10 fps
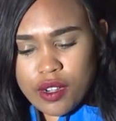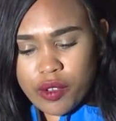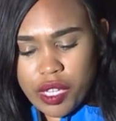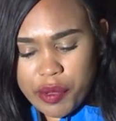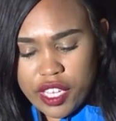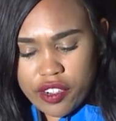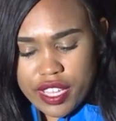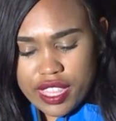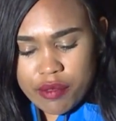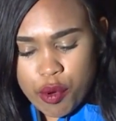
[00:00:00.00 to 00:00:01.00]
Well, I'm here
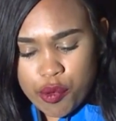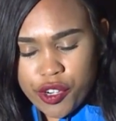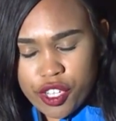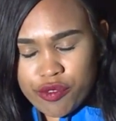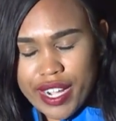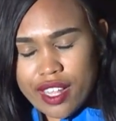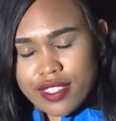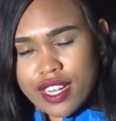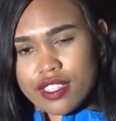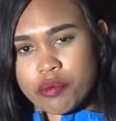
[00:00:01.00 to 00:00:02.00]
at the memorial right
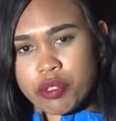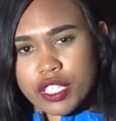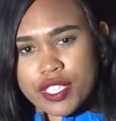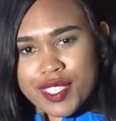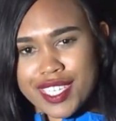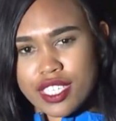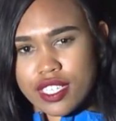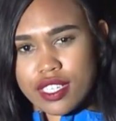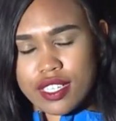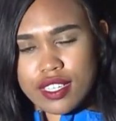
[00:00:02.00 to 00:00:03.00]
outside of the police
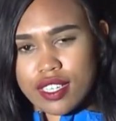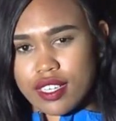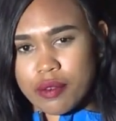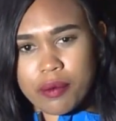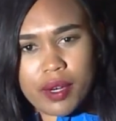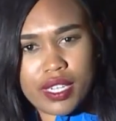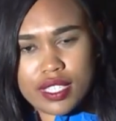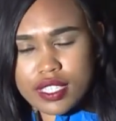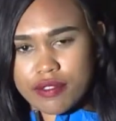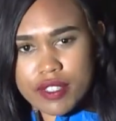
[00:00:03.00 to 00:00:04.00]
station, and what
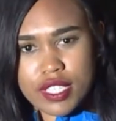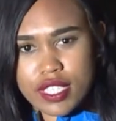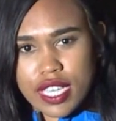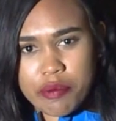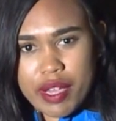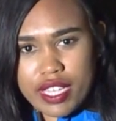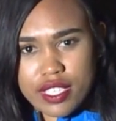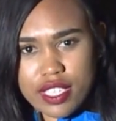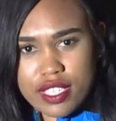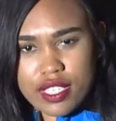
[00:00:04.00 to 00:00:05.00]
a difference a day makes.
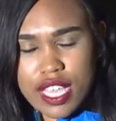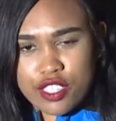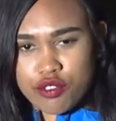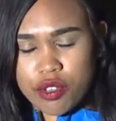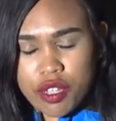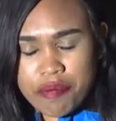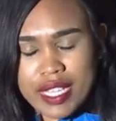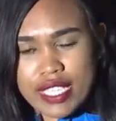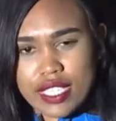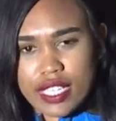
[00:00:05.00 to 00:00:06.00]
This has grown
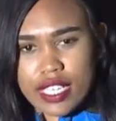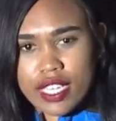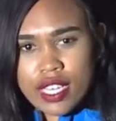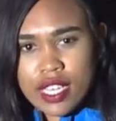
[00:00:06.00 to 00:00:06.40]
immensely.